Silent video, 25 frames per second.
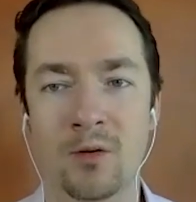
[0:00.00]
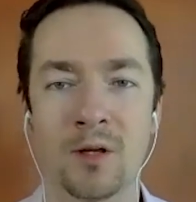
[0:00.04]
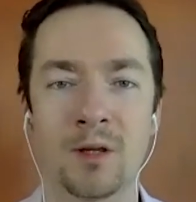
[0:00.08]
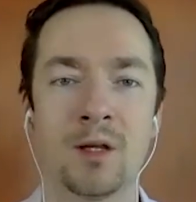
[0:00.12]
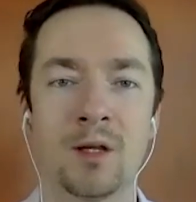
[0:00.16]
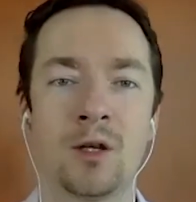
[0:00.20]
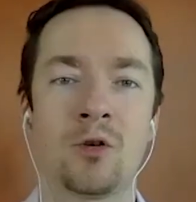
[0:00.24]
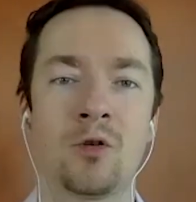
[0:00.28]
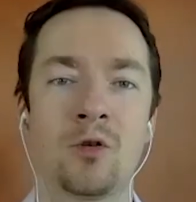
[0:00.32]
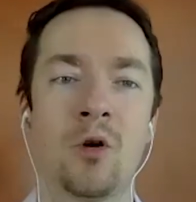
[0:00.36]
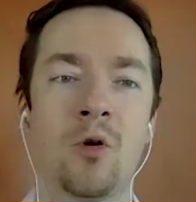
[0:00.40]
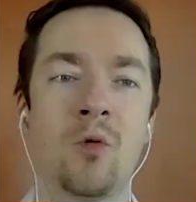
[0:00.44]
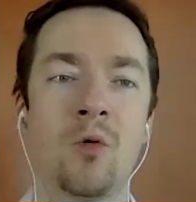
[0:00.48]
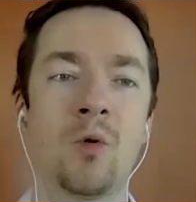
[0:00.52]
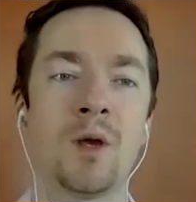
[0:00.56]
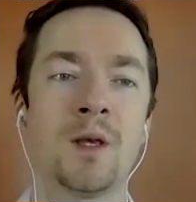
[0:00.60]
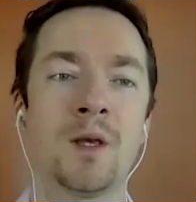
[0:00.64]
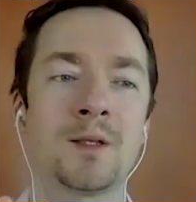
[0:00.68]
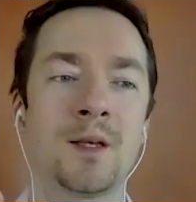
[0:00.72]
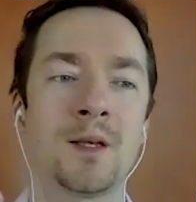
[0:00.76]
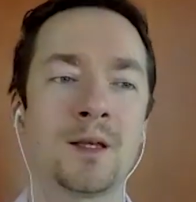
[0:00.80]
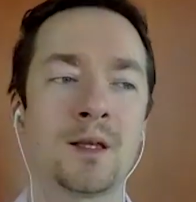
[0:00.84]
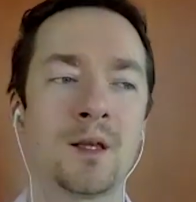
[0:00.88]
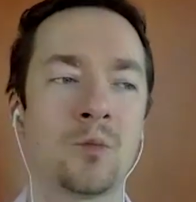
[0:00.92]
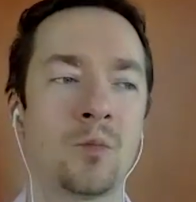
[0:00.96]
And then you're
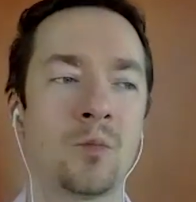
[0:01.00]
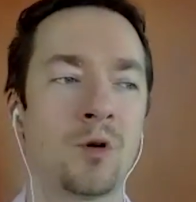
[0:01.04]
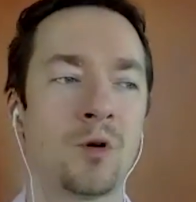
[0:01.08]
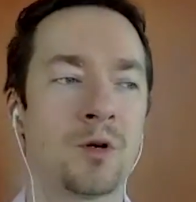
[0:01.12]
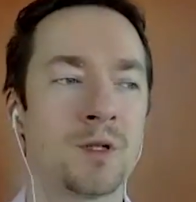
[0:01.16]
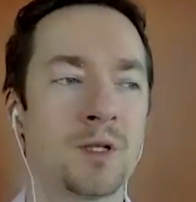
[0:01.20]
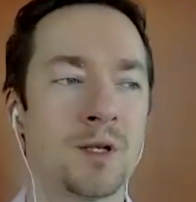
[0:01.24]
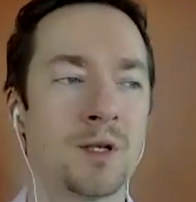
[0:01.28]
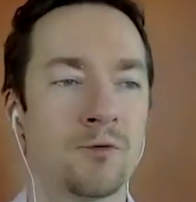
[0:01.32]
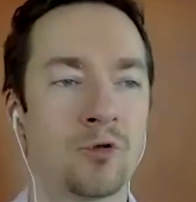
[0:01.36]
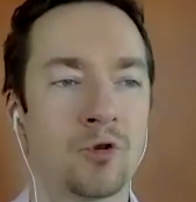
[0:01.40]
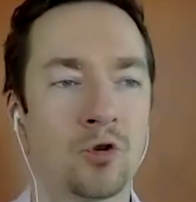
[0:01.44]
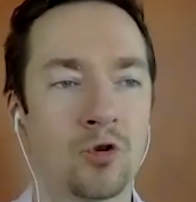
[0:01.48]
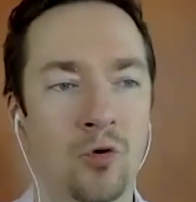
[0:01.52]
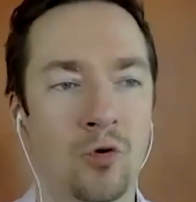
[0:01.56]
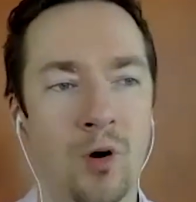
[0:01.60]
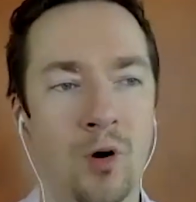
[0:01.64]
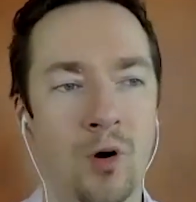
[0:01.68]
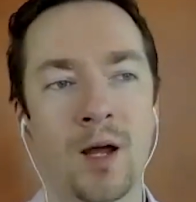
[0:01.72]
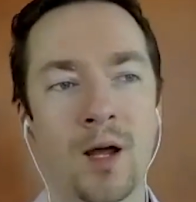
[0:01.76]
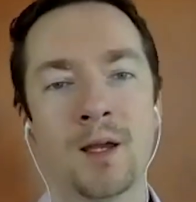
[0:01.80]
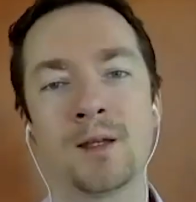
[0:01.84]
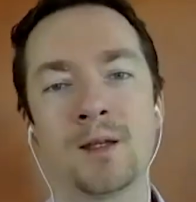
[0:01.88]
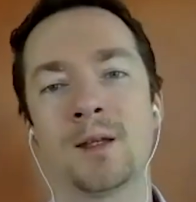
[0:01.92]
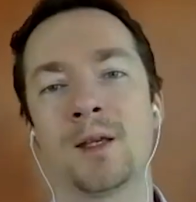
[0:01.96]
always at the mercy of
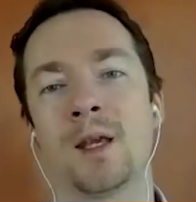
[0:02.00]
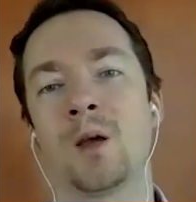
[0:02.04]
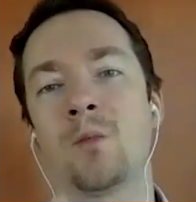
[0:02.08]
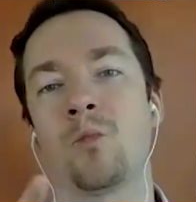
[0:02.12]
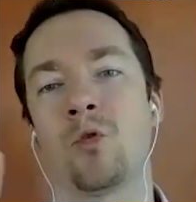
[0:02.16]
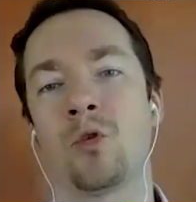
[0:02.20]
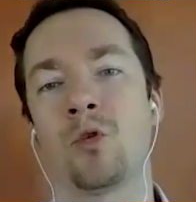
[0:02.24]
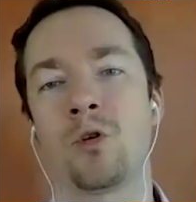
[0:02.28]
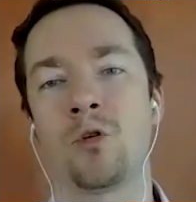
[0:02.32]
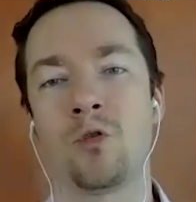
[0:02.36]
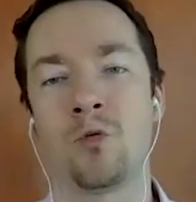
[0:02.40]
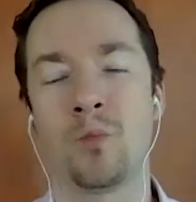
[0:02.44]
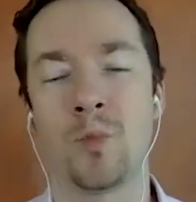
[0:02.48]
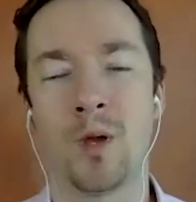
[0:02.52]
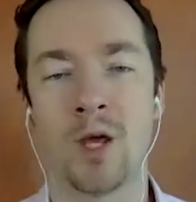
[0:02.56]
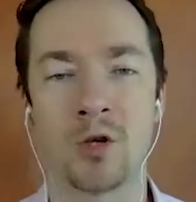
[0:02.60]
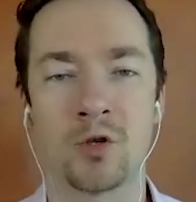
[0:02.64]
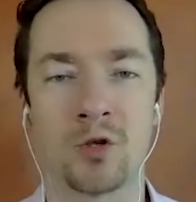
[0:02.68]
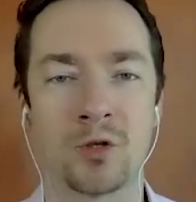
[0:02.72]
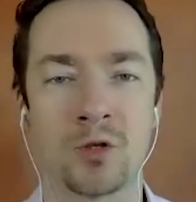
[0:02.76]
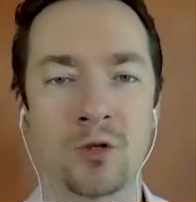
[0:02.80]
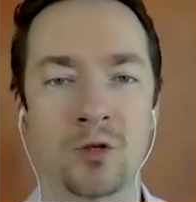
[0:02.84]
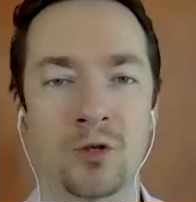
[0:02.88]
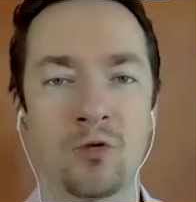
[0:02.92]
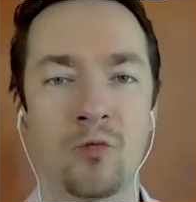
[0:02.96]
trying to get more new
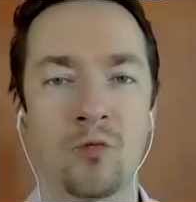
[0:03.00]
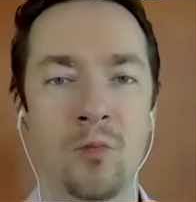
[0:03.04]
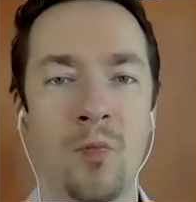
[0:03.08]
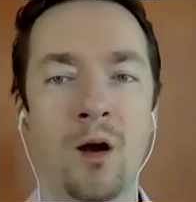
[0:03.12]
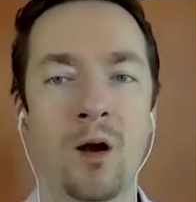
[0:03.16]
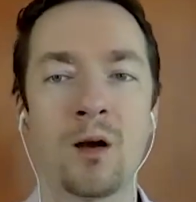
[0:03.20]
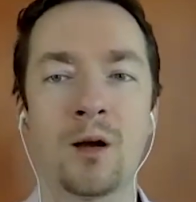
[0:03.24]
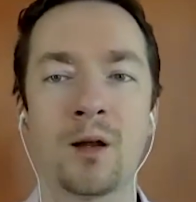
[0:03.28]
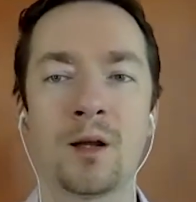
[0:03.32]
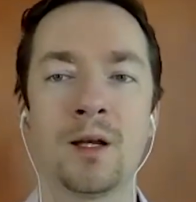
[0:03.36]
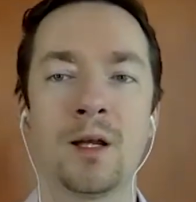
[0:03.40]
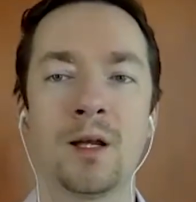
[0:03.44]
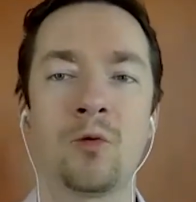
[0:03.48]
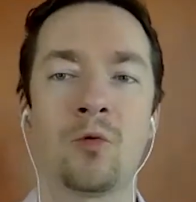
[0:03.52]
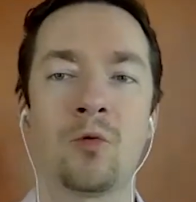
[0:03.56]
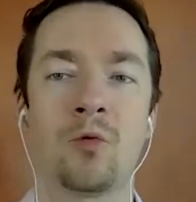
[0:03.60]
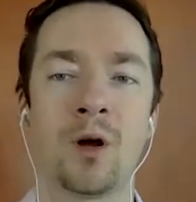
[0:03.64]
patients through marketing.